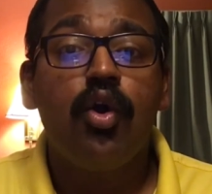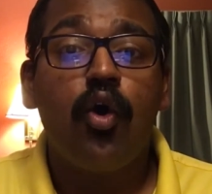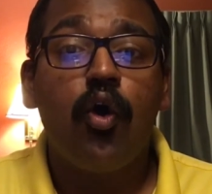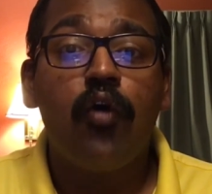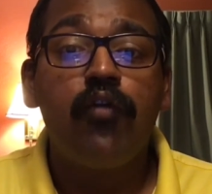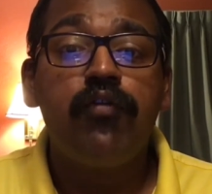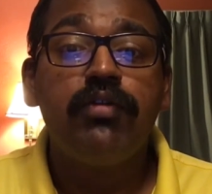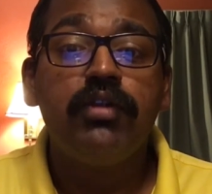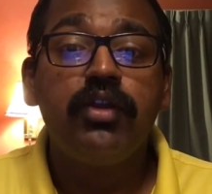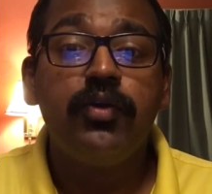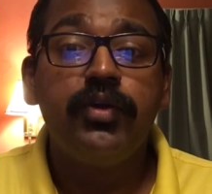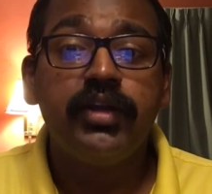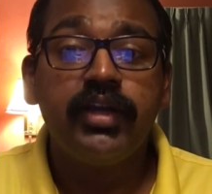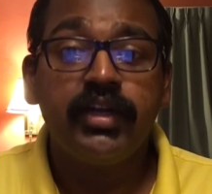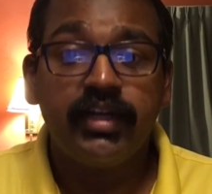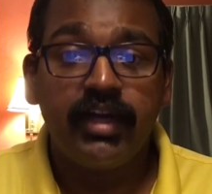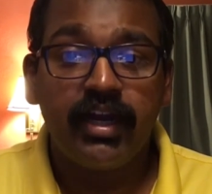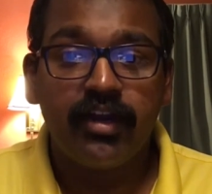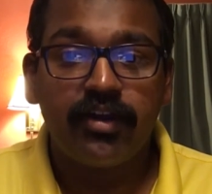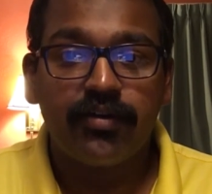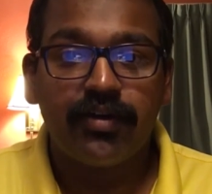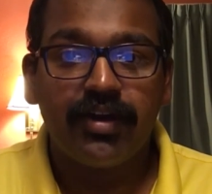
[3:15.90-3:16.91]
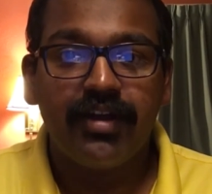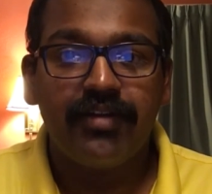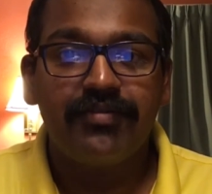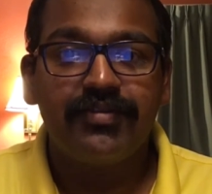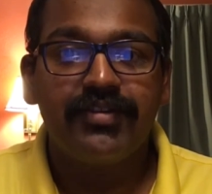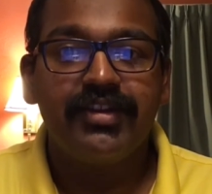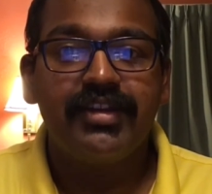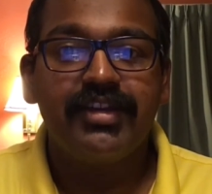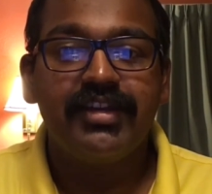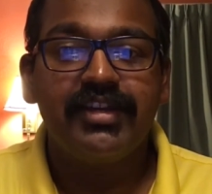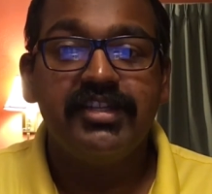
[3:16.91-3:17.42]
Overloading an aircraft
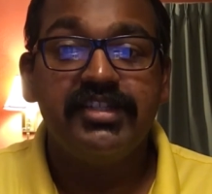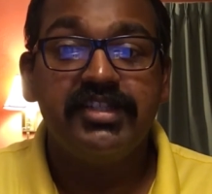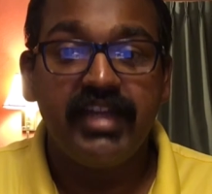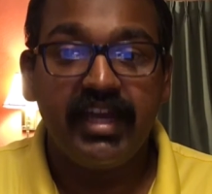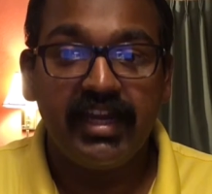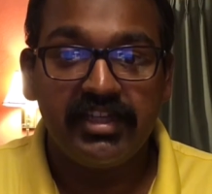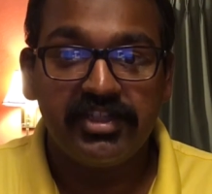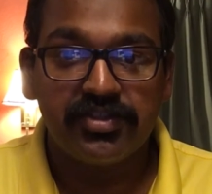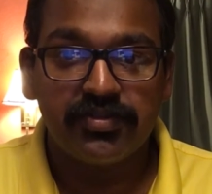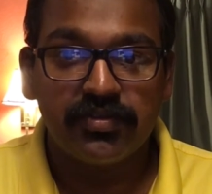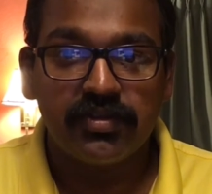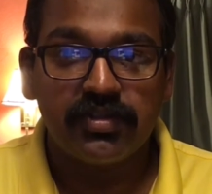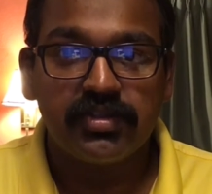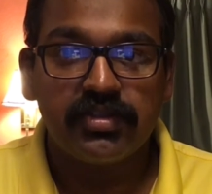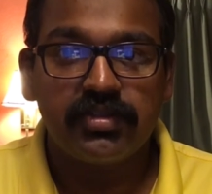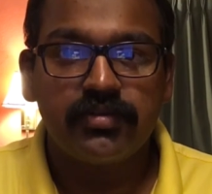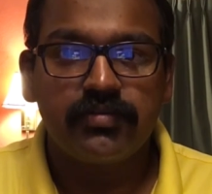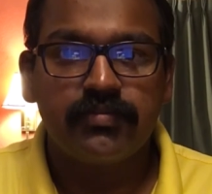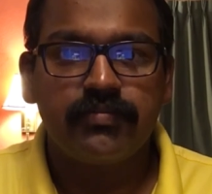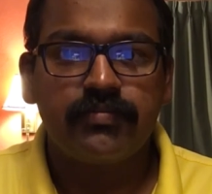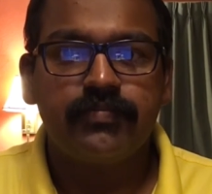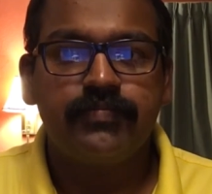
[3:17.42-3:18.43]
is dangerous.